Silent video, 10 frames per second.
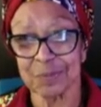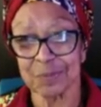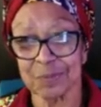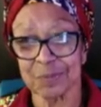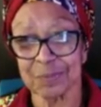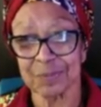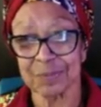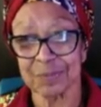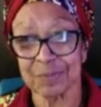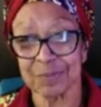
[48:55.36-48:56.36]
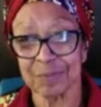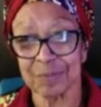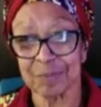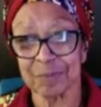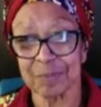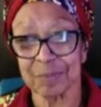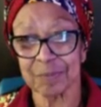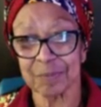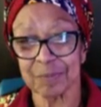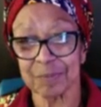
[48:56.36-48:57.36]

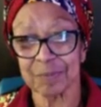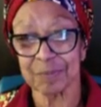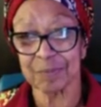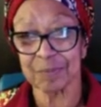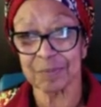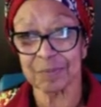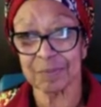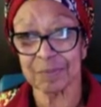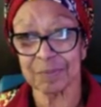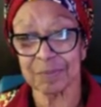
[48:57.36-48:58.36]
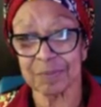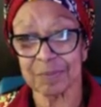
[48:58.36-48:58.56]
(not speaking)